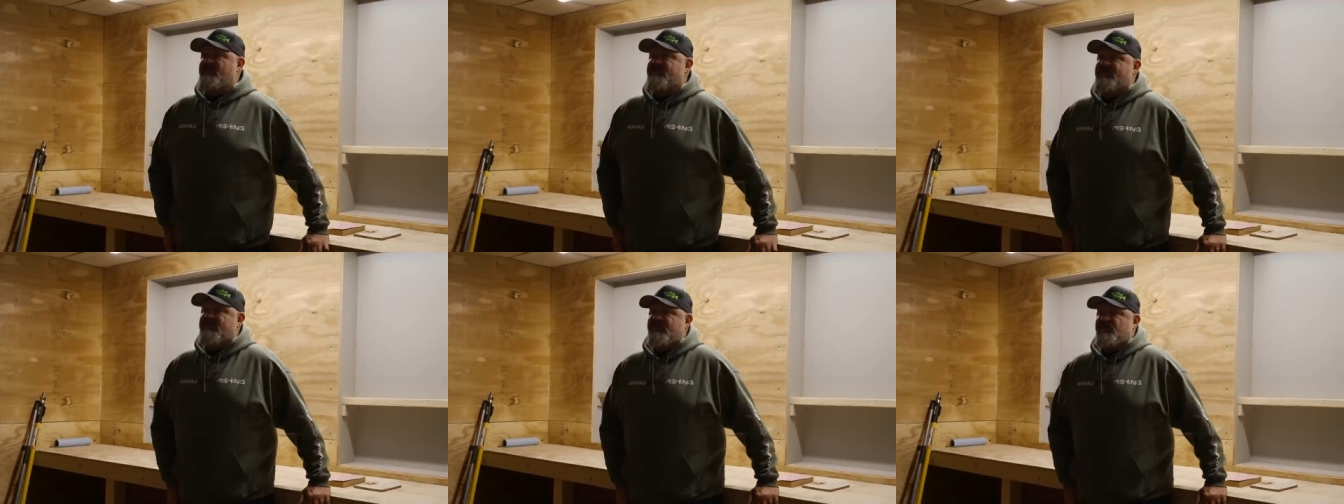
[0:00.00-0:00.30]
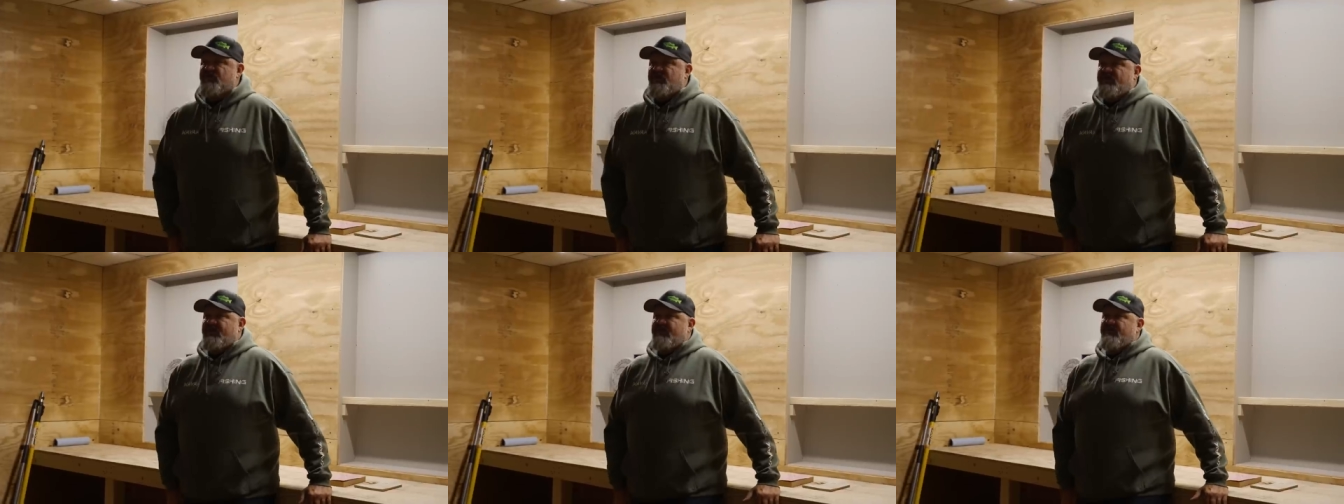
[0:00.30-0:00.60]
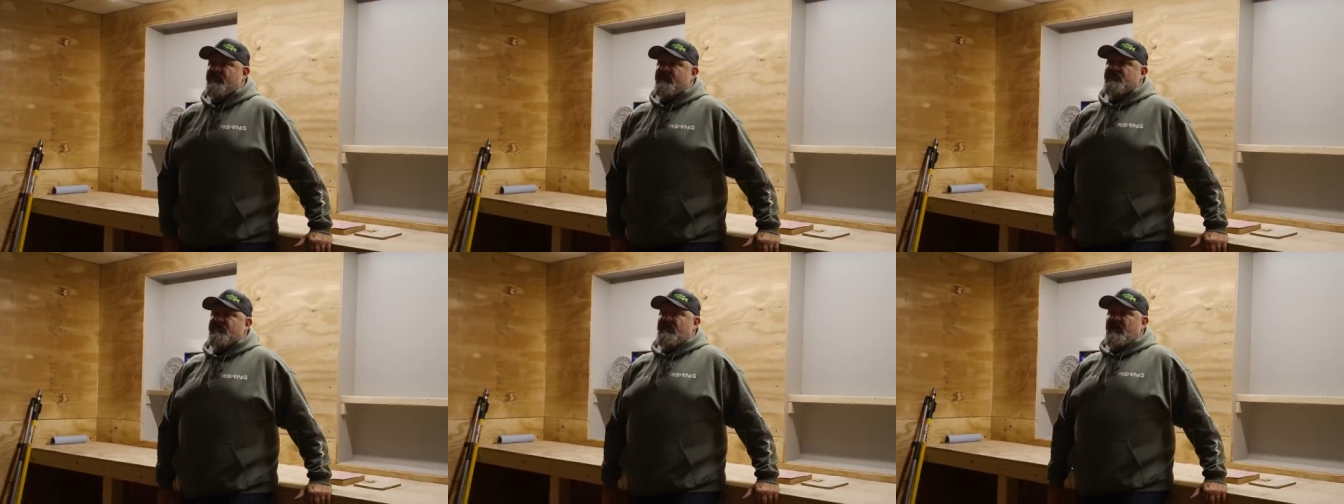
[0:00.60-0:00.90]
to six
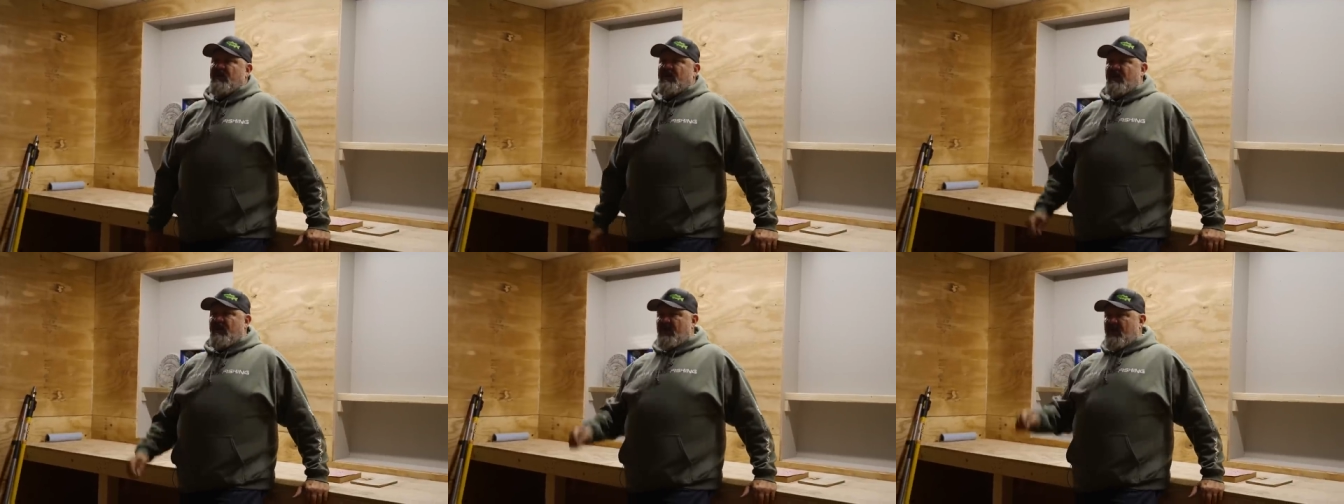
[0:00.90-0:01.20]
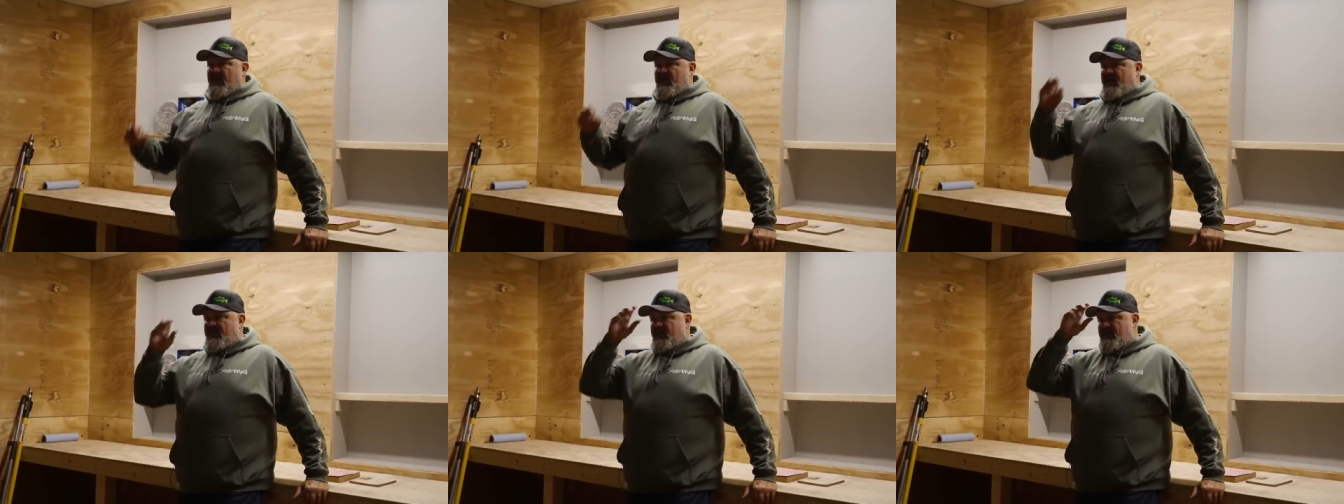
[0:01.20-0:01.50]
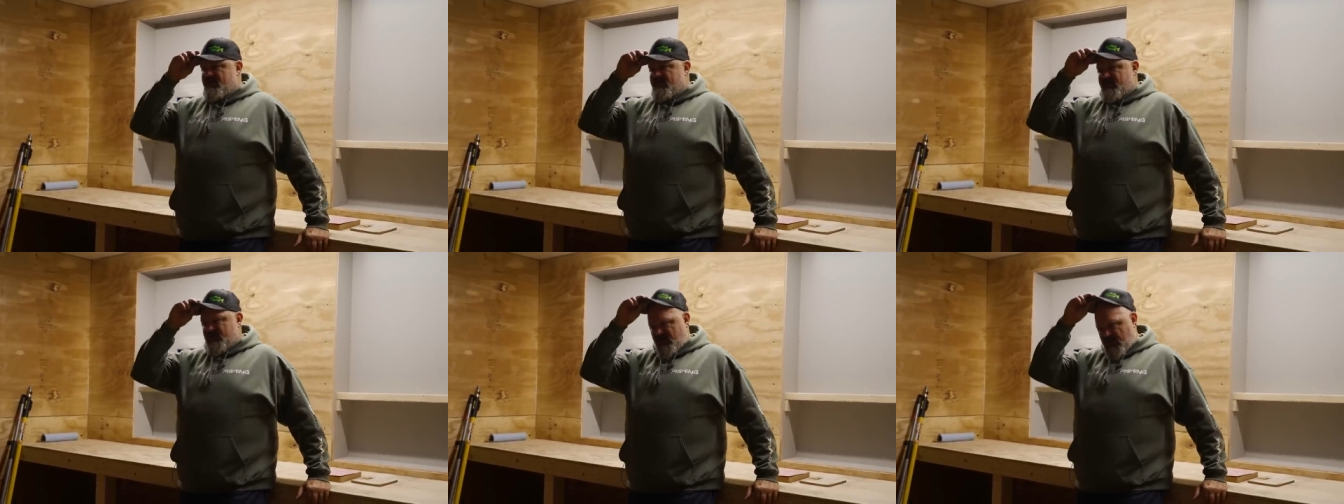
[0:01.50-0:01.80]
years
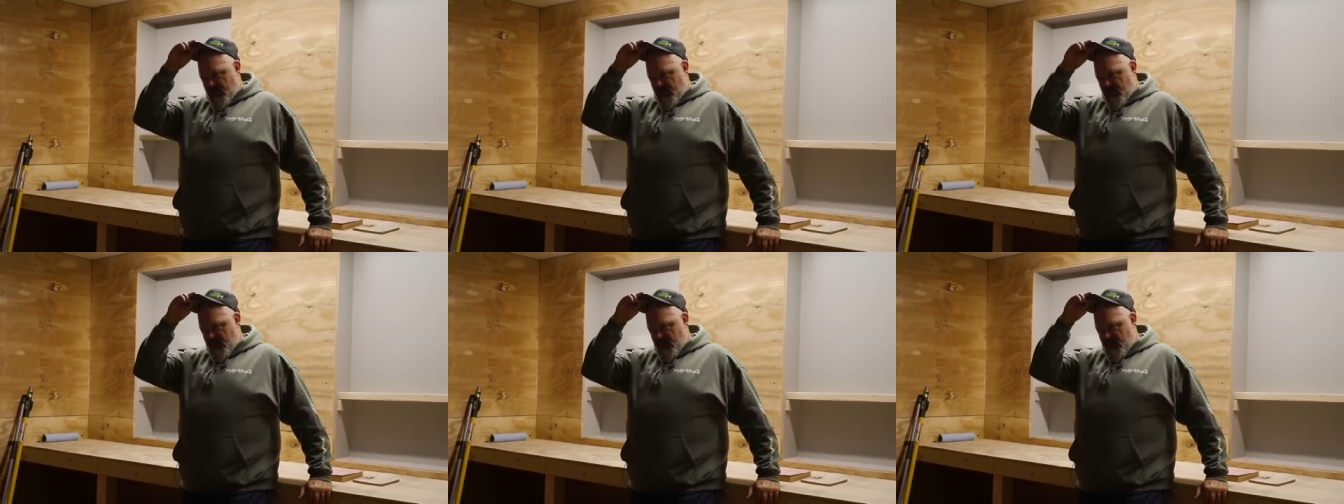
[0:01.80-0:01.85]
is,